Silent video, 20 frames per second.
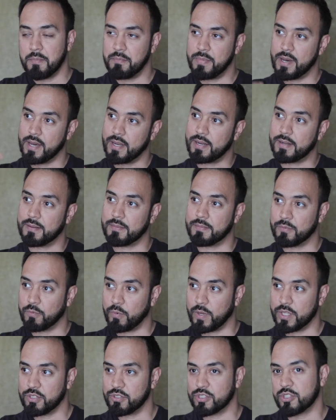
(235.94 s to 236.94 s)
but
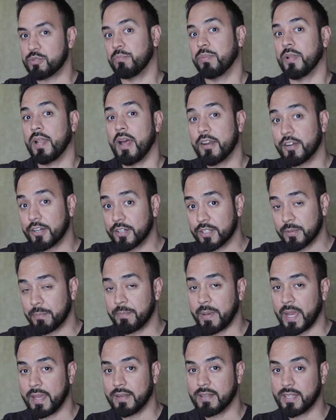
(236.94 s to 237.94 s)
when you splatter the
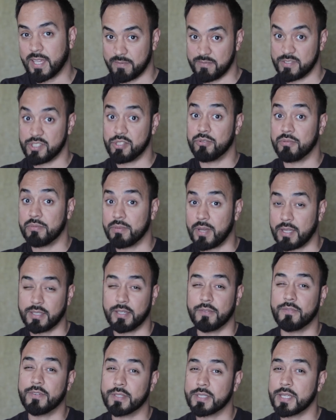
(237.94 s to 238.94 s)
paint, it gives you a
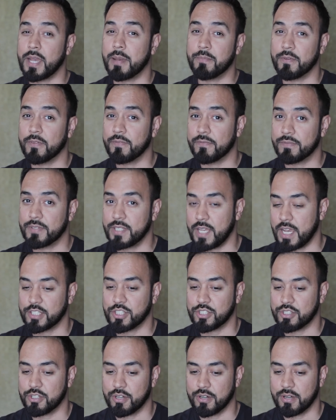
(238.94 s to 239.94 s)
different type of
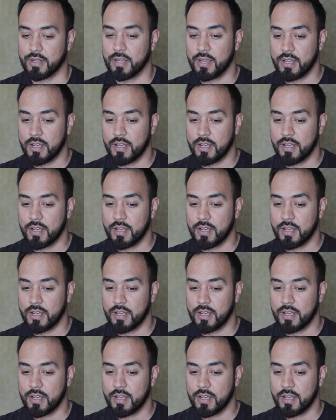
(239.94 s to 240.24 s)
texture.